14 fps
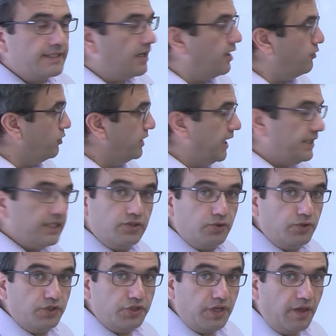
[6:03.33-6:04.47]
are related to
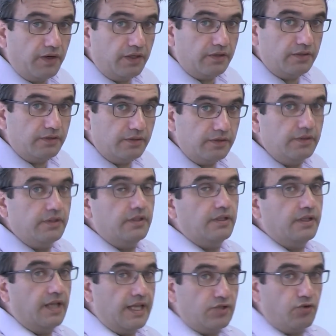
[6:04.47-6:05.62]
each other.
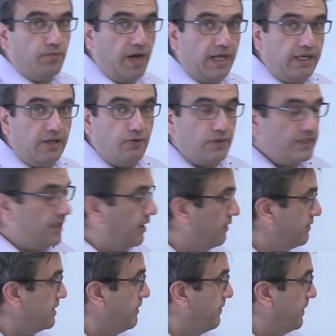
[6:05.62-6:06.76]
Let's remind
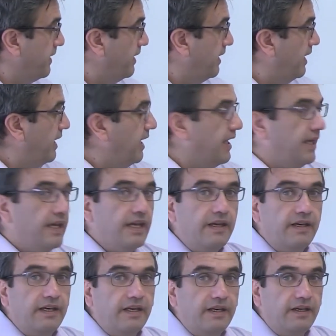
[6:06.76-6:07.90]
ourselves.
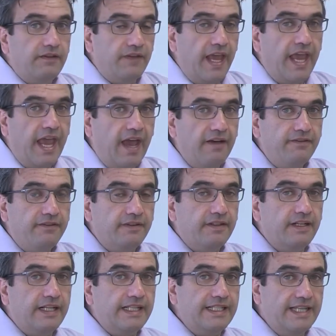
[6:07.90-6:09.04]
They have
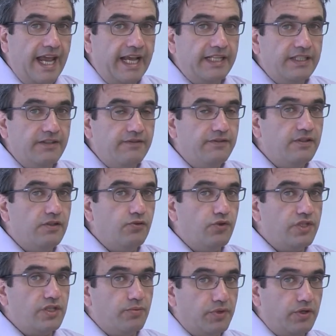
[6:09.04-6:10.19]
negative
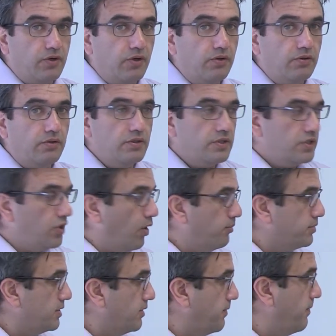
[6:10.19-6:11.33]
reciprocal
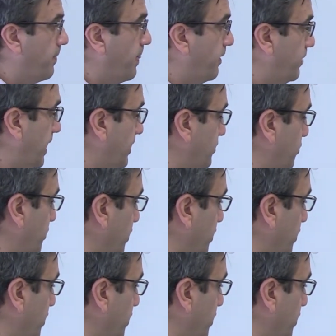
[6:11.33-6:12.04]
slopes, right, to